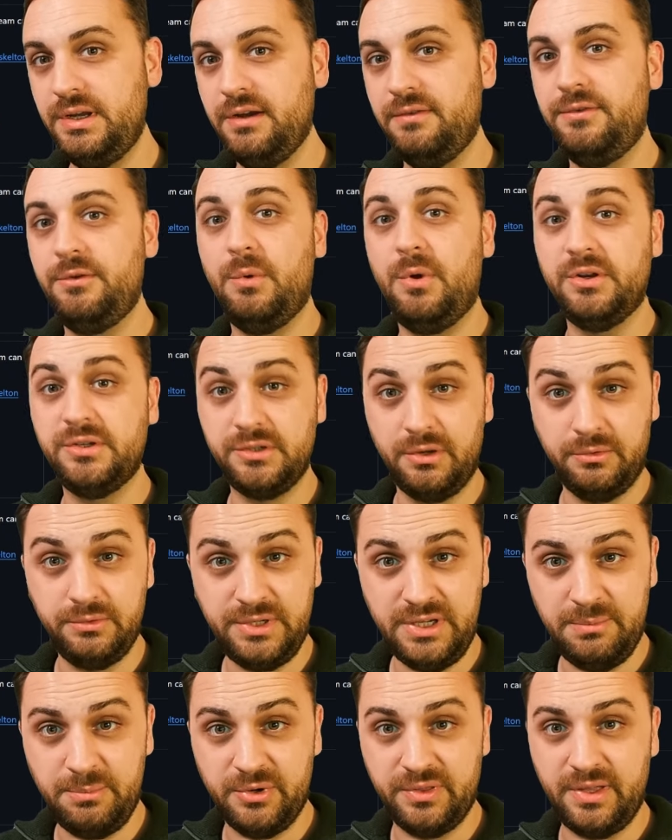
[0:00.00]
If you want to go
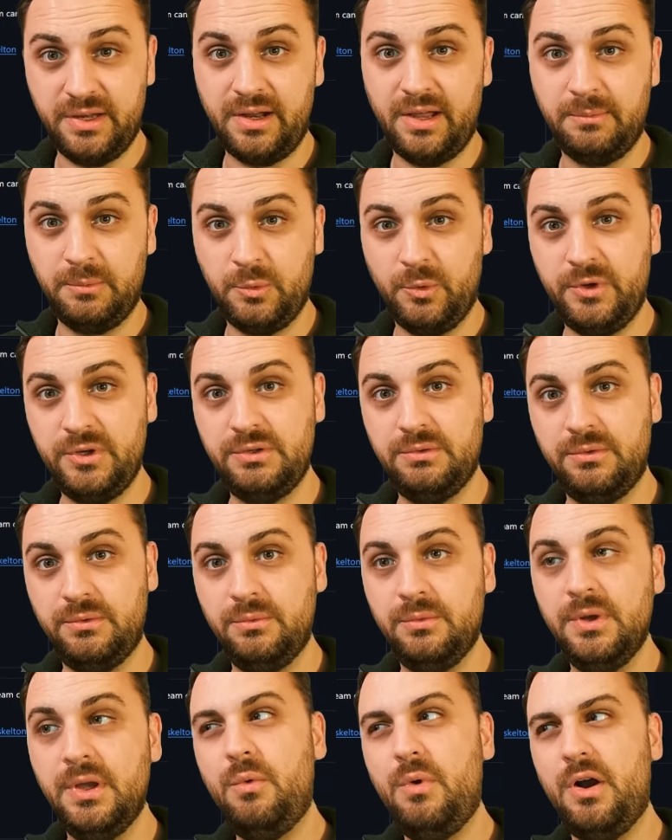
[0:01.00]
deeper, then I'm going
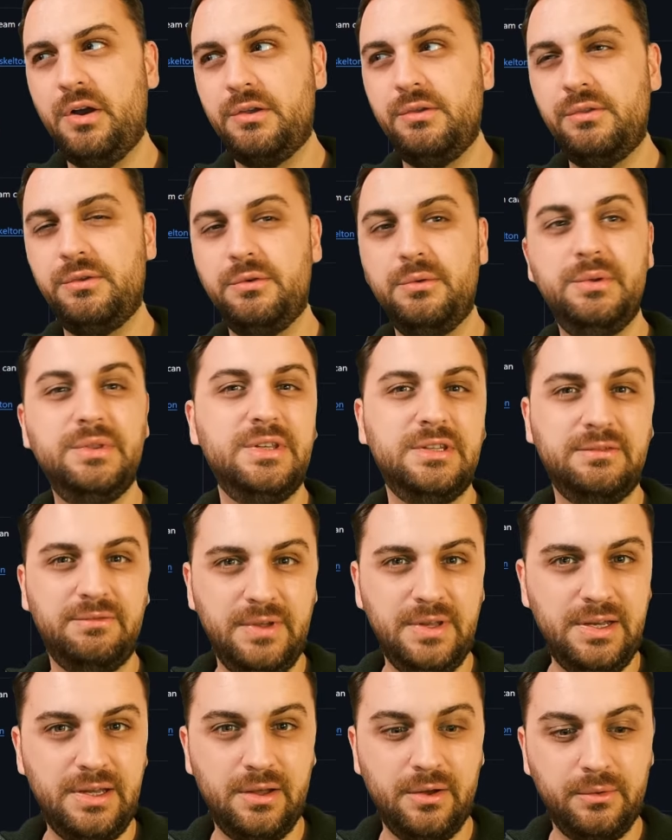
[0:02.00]
to walk you through in this
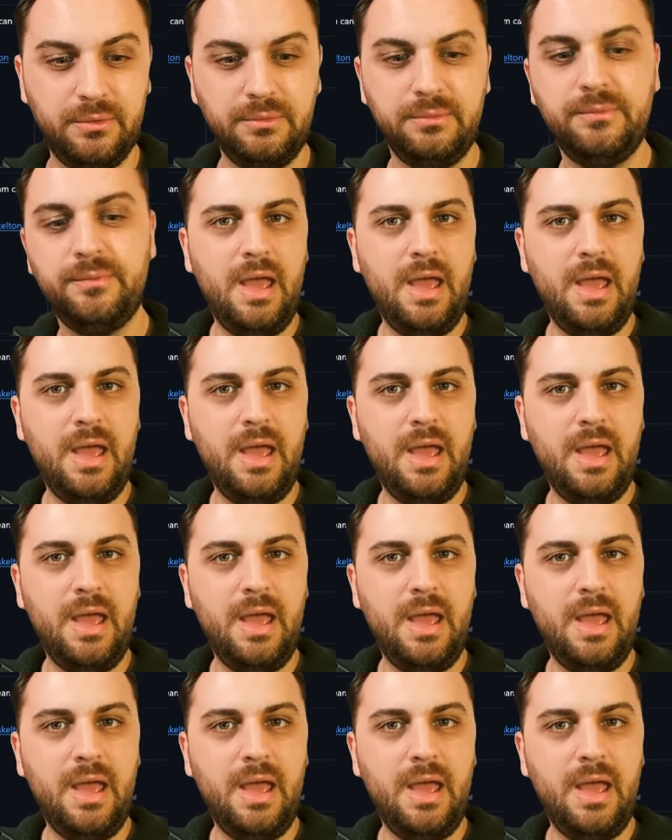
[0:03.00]
video.